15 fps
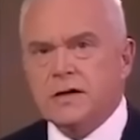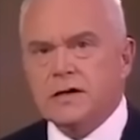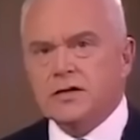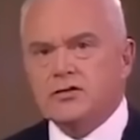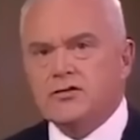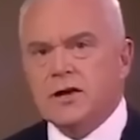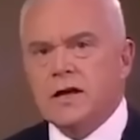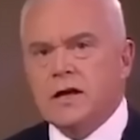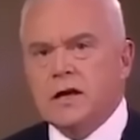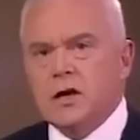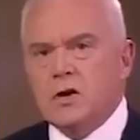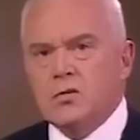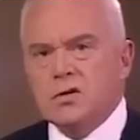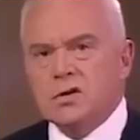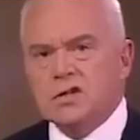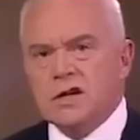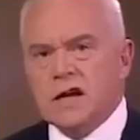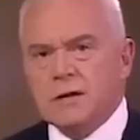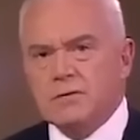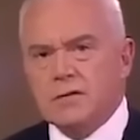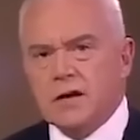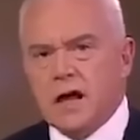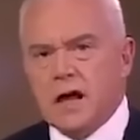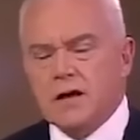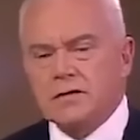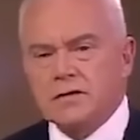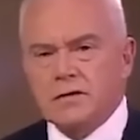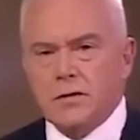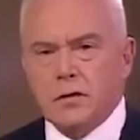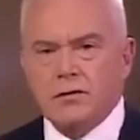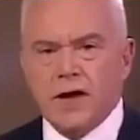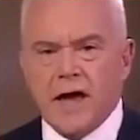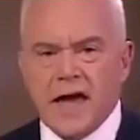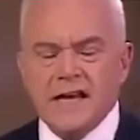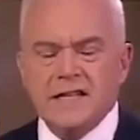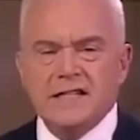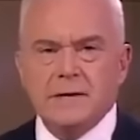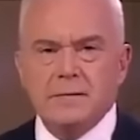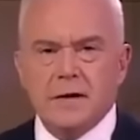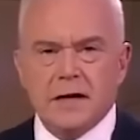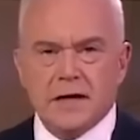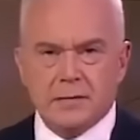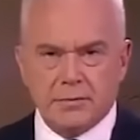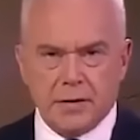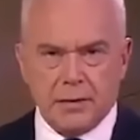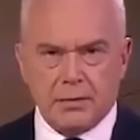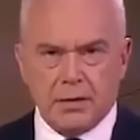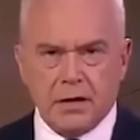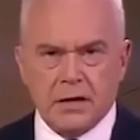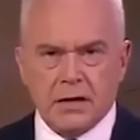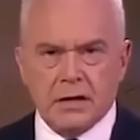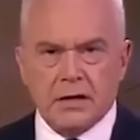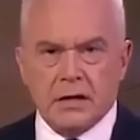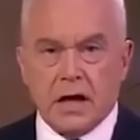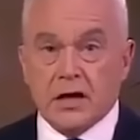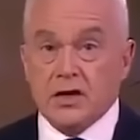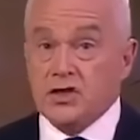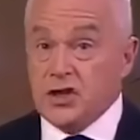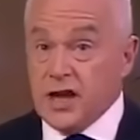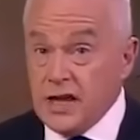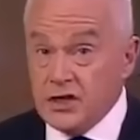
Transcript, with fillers: would always send a kiss, which would change the tone of the conversation with one small character.